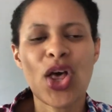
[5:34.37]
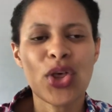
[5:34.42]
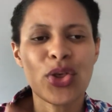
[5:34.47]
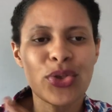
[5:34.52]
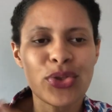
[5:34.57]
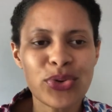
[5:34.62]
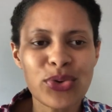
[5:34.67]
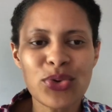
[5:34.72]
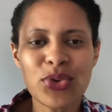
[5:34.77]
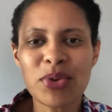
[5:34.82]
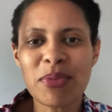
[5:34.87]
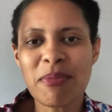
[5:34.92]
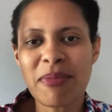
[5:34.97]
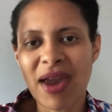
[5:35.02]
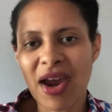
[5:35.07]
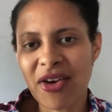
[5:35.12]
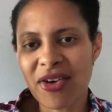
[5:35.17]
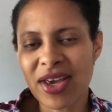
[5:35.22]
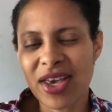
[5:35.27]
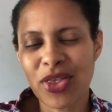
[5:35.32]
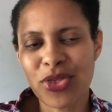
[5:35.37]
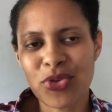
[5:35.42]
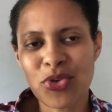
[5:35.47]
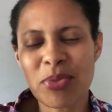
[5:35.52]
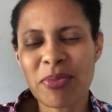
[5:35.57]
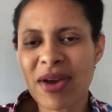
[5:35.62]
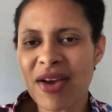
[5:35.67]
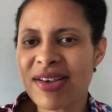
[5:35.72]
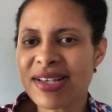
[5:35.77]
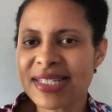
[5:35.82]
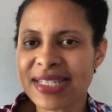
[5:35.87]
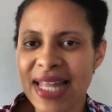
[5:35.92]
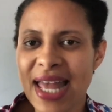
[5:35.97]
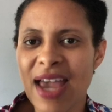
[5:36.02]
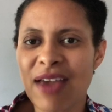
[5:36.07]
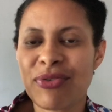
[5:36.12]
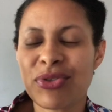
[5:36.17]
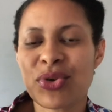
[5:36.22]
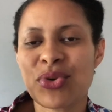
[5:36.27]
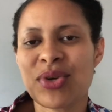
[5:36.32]
through Marin's
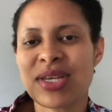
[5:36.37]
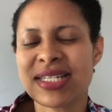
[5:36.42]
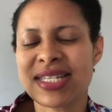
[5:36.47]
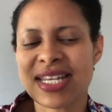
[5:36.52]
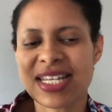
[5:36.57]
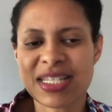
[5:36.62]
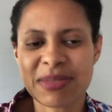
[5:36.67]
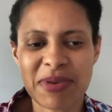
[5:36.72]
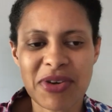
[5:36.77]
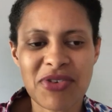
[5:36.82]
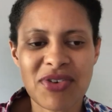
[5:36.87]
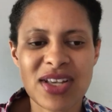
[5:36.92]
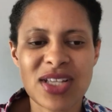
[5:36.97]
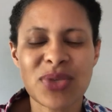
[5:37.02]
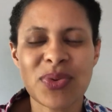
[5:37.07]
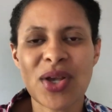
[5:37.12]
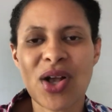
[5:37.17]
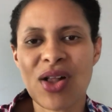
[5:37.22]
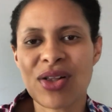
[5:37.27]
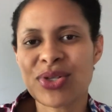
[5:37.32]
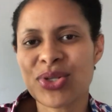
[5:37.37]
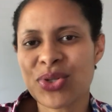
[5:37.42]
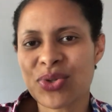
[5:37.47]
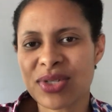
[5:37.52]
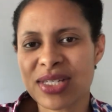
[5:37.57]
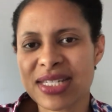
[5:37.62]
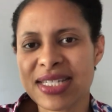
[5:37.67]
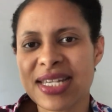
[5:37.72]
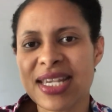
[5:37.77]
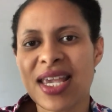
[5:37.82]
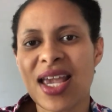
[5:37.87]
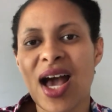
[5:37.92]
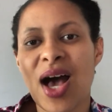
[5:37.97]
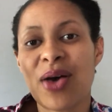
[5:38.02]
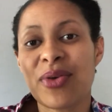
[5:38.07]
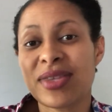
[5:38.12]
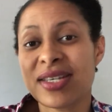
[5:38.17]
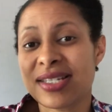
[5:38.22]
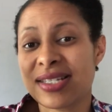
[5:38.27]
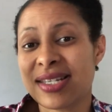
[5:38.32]
life, through his experience, we also see
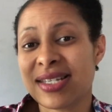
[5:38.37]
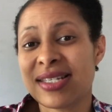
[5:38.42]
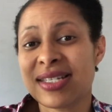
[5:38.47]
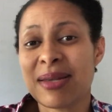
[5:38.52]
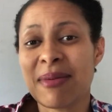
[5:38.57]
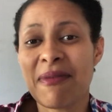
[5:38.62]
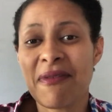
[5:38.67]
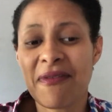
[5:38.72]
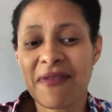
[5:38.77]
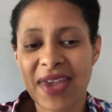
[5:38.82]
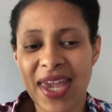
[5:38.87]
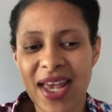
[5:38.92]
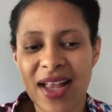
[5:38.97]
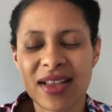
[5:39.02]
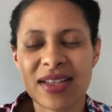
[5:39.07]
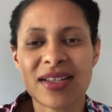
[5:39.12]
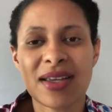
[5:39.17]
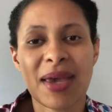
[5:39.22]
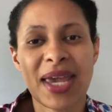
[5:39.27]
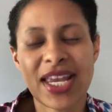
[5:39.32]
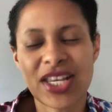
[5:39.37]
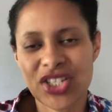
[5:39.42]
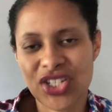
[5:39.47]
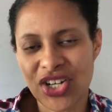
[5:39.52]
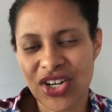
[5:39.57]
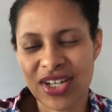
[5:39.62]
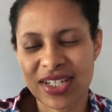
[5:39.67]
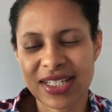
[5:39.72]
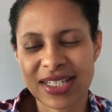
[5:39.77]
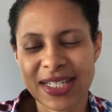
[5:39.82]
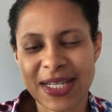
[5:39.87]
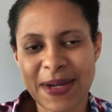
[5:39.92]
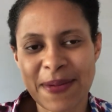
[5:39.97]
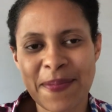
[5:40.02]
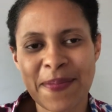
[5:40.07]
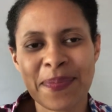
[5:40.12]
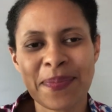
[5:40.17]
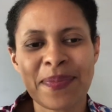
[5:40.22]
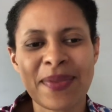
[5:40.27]
how the system failed internally.